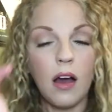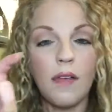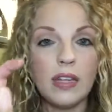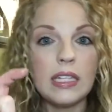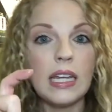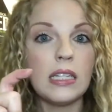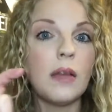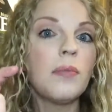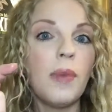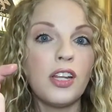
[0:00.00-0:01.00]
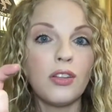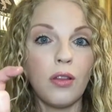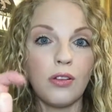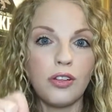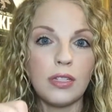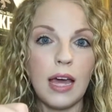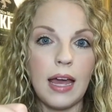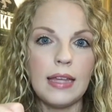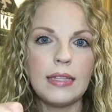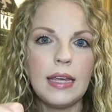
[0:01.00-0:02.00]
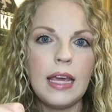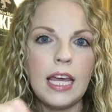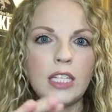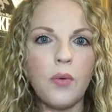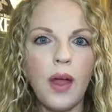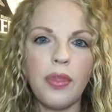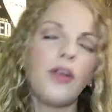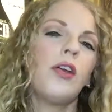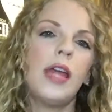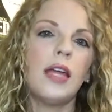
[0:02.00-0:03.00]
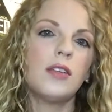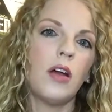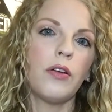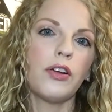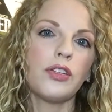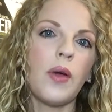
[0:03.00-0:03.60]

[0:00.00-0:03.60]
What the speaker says: obviously it's a much larger size, is around $38.